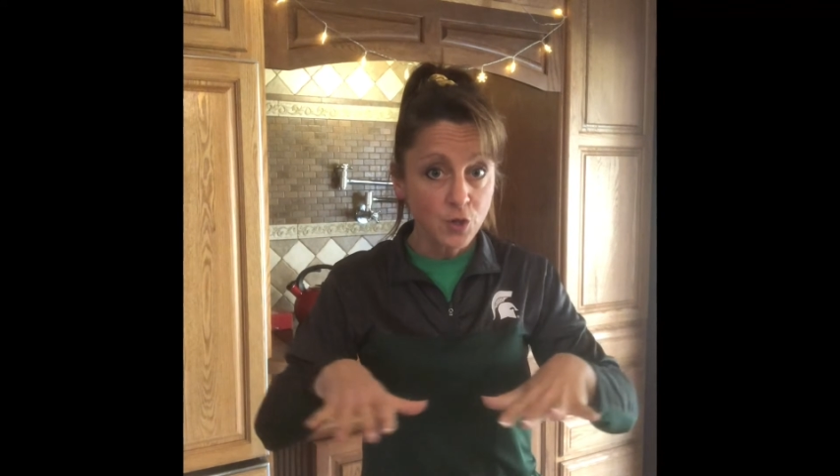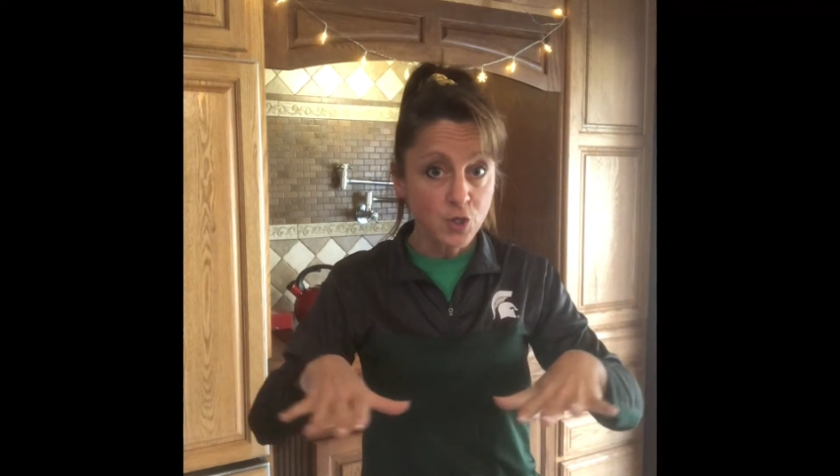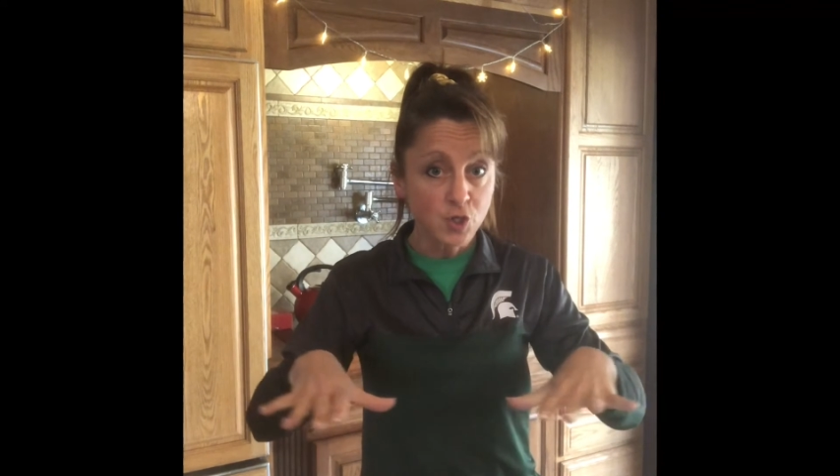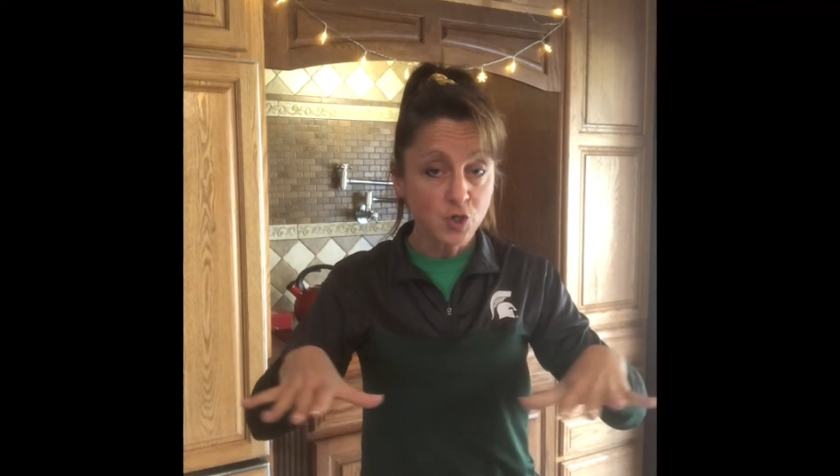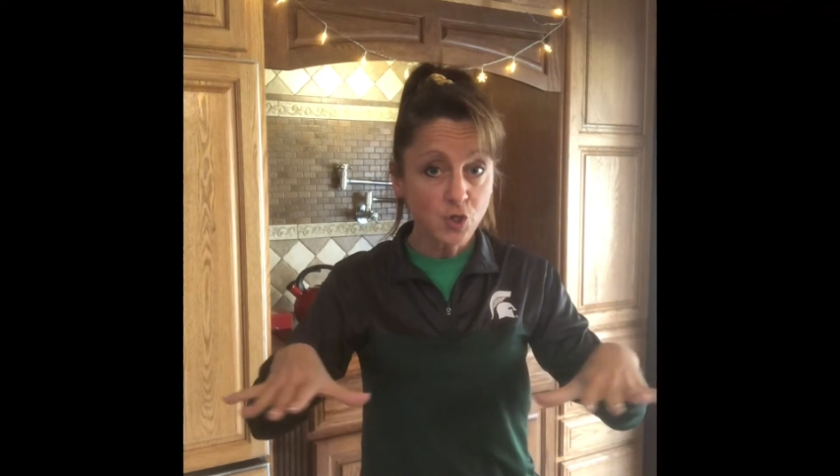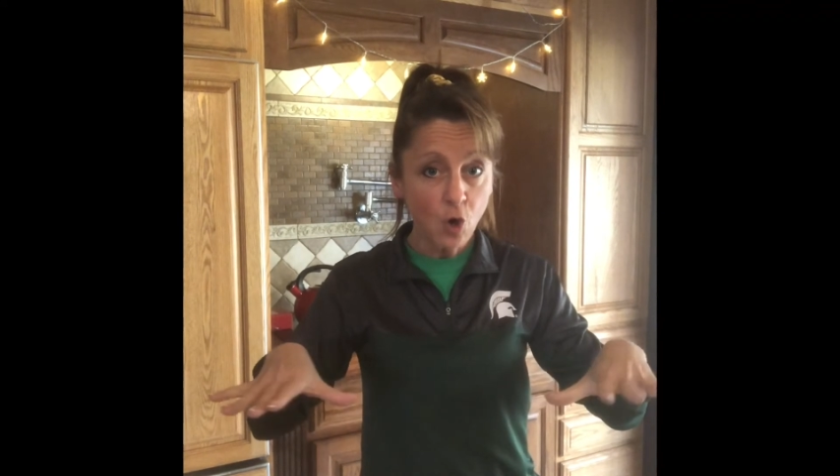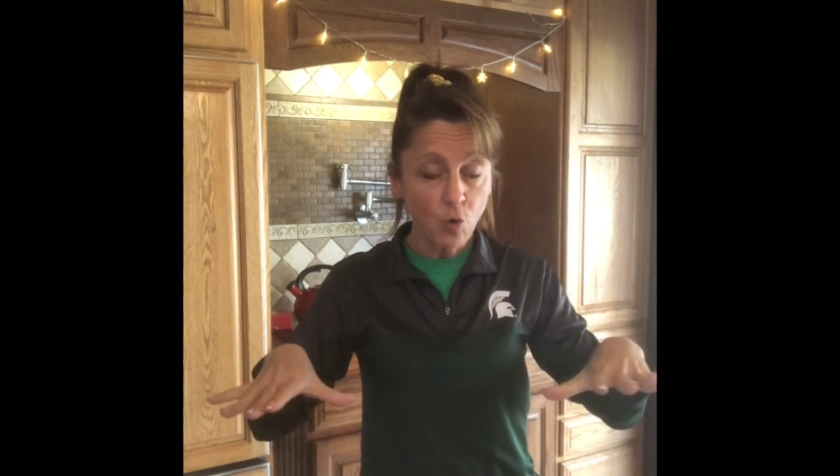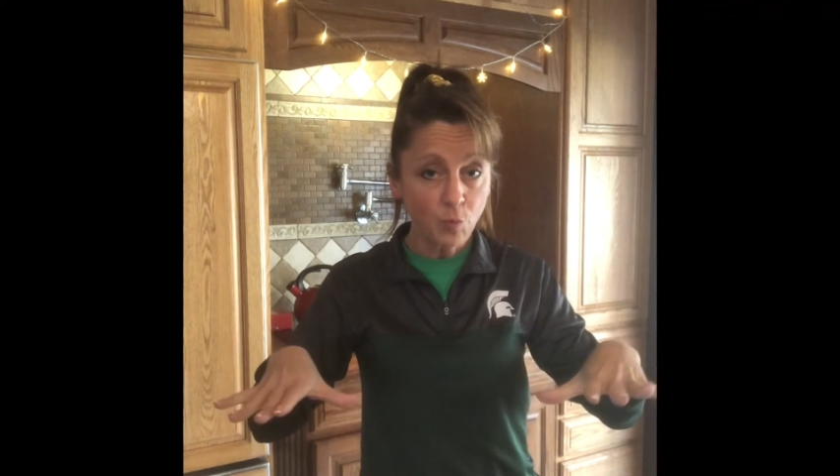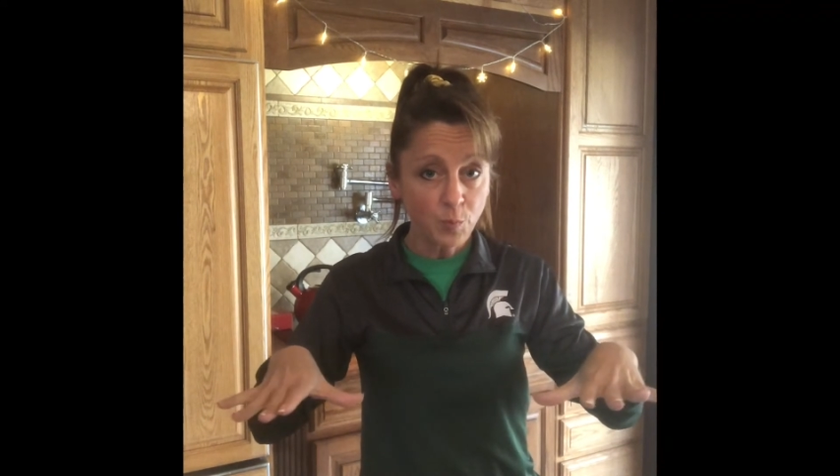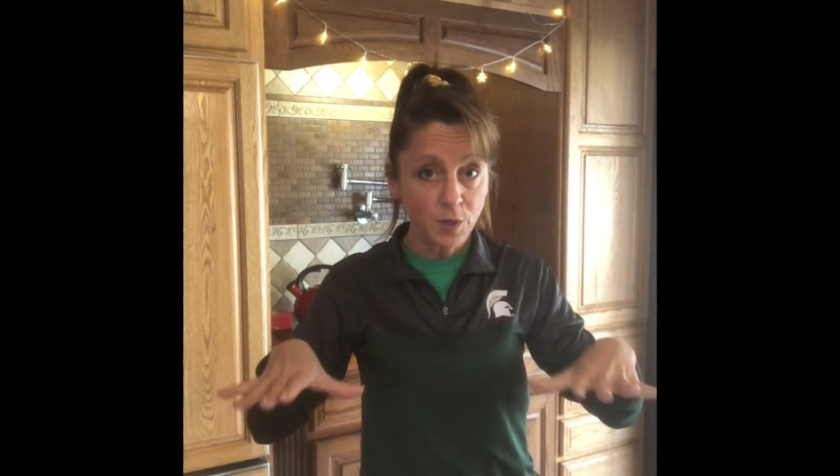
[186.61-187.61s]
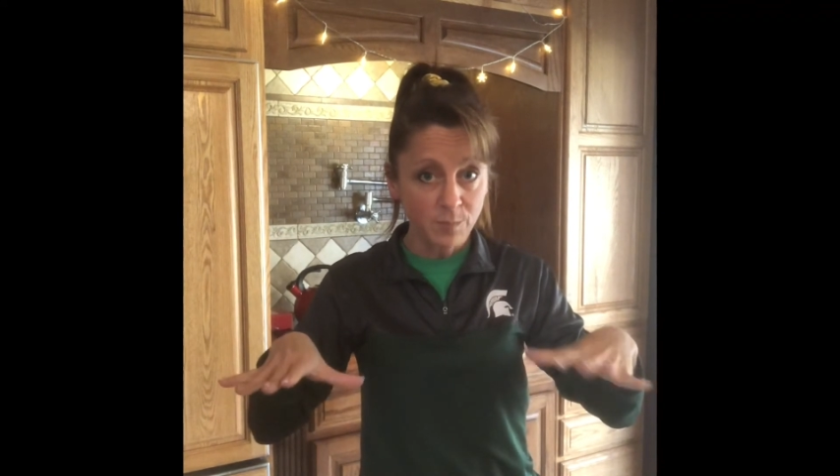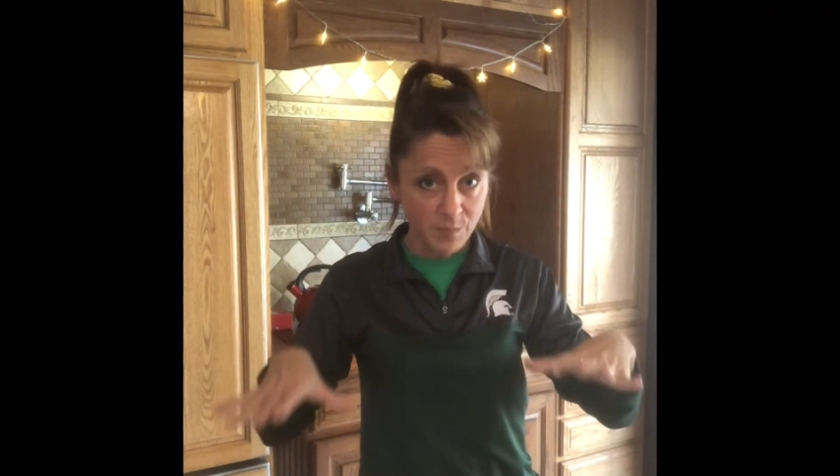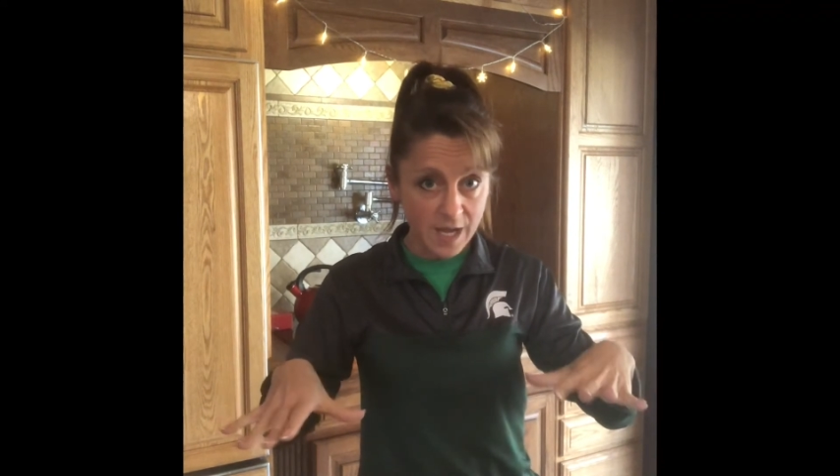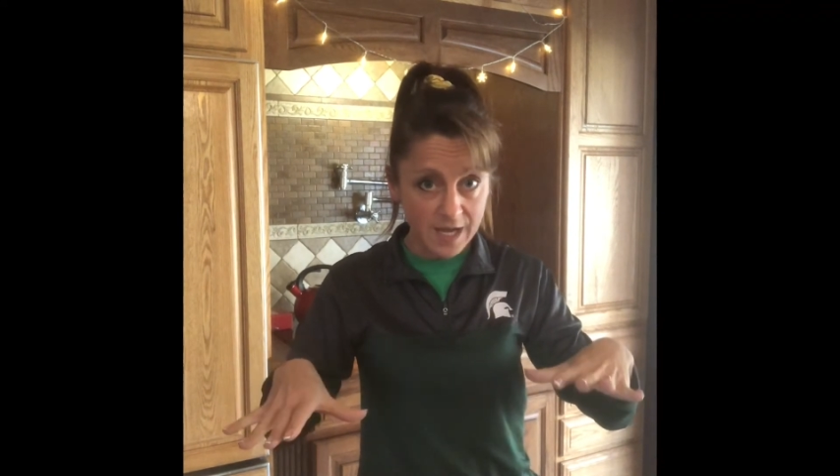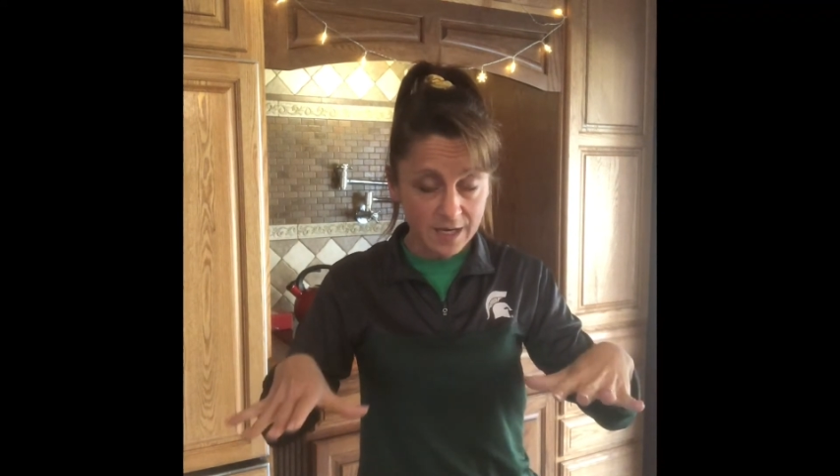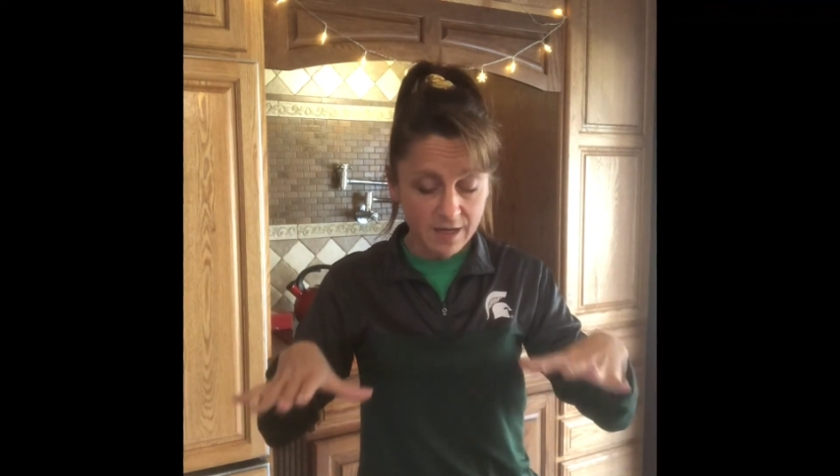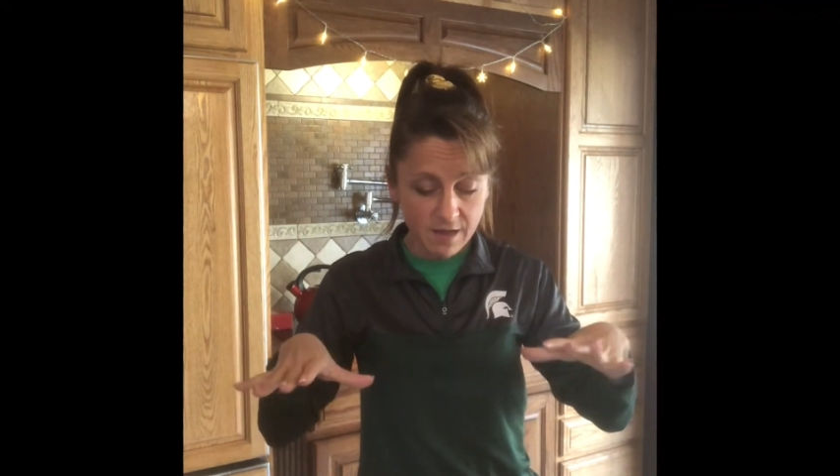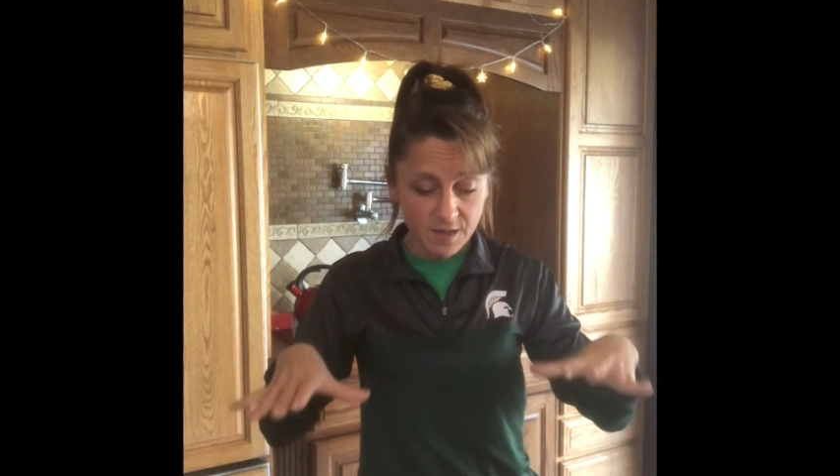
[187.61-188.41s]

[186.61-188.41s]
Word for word: the soap made